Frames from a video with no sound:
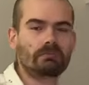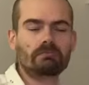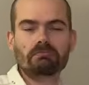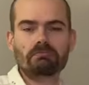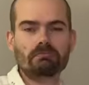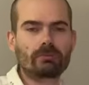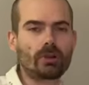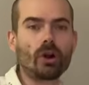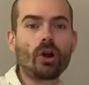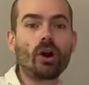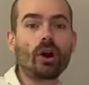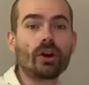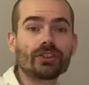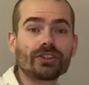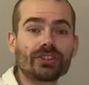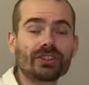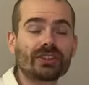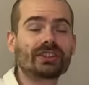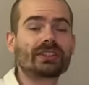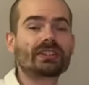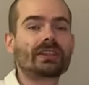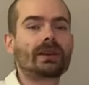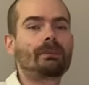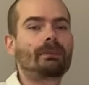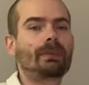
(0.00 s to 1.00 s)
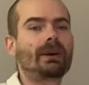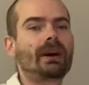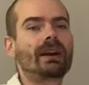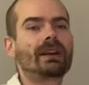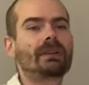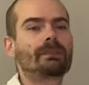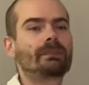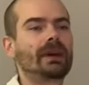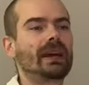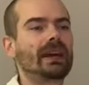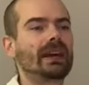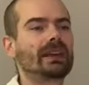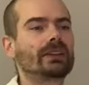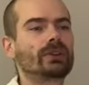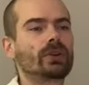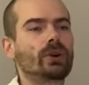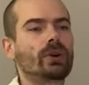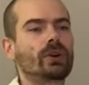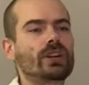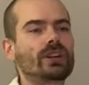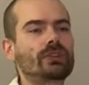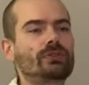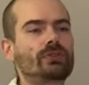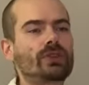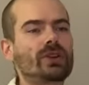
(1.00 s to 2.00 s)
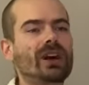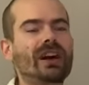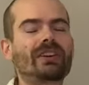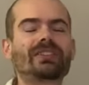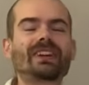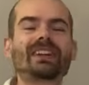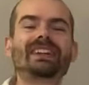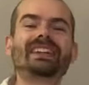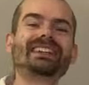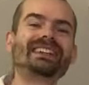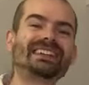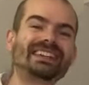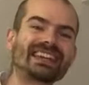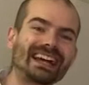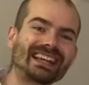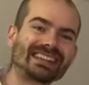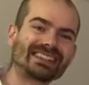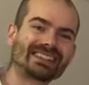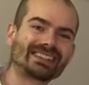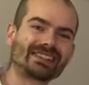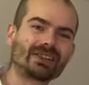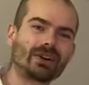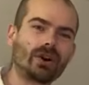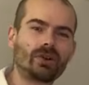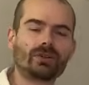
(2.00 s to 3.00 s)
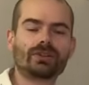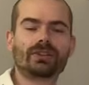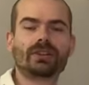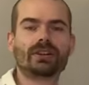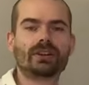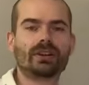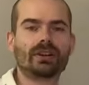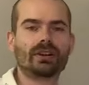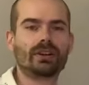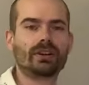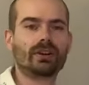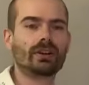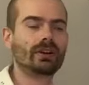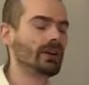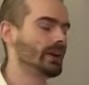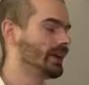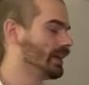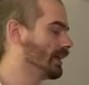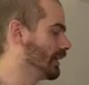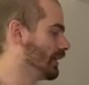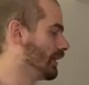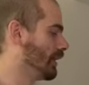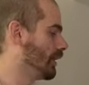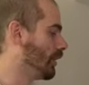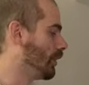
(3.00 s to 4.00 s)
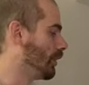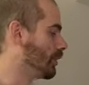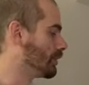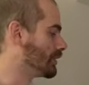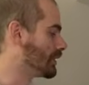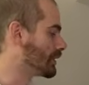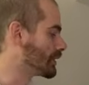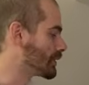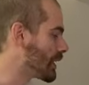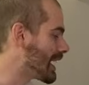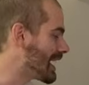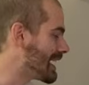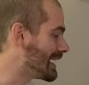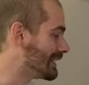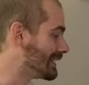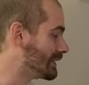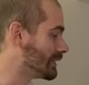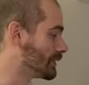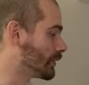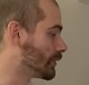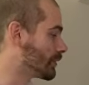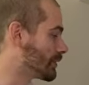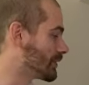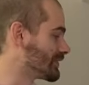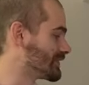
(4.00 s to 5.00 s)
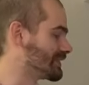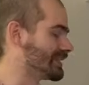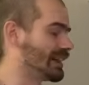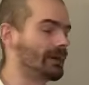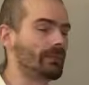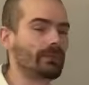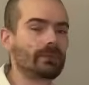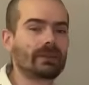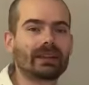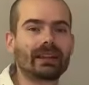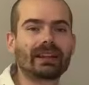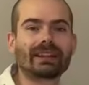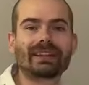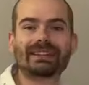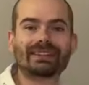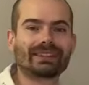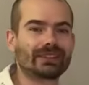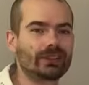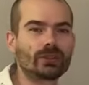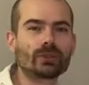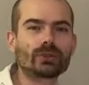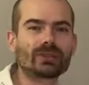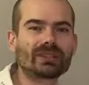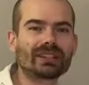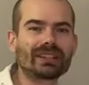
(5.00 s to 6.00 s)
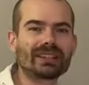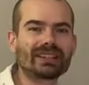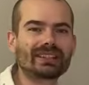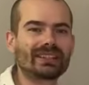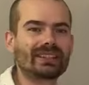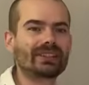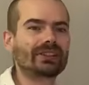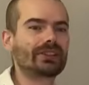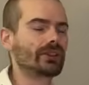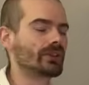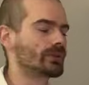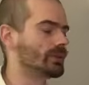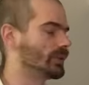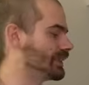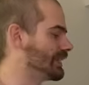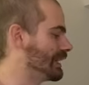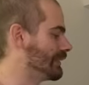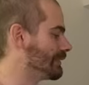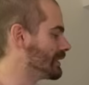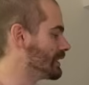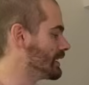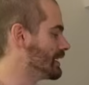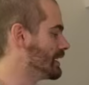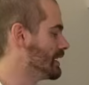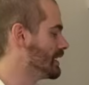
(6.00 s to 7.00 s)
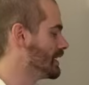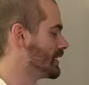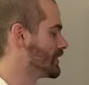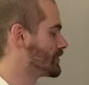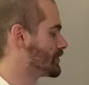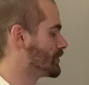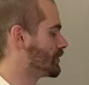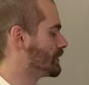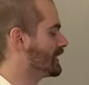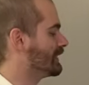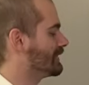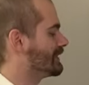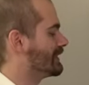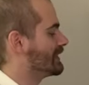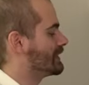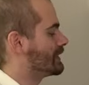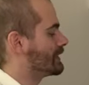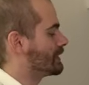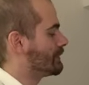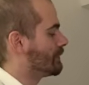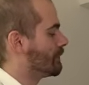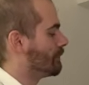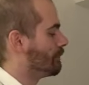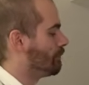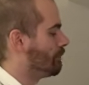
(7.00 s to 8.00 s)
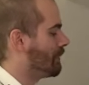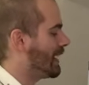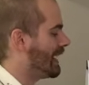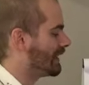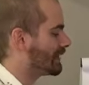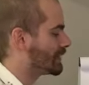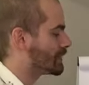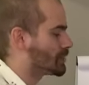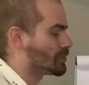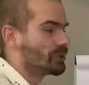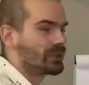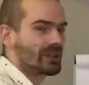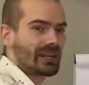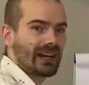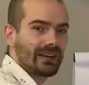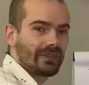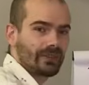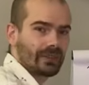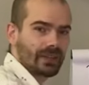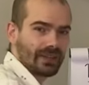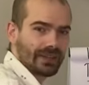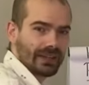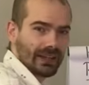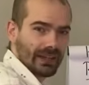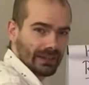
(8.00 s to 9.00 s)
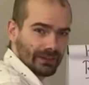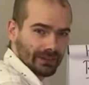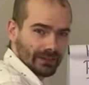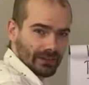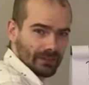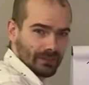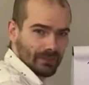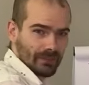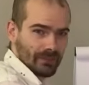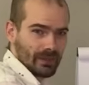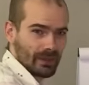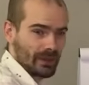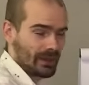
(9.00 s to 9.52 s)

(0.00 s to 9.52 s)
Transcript: cause in the apartment, or if you have any debts on the rent or some the utilities or whatever. So this is meant to cover that.